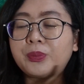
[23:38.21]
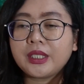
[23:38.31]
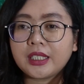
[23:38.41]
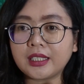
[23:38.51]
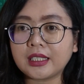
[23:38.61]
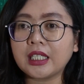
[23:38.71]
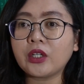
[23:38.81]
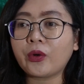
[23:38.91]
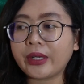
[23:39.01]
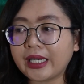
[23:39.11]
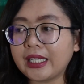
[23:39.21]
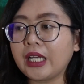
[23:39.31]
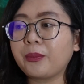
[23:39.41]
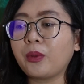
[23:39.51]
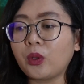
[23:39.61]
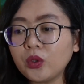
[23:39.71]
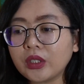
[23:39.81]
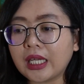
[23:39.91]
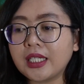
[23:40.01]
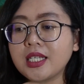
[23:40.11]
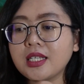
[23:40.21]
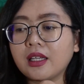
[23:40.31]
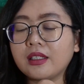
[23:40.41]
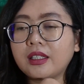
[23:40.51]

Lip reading: persistent organic pollutants,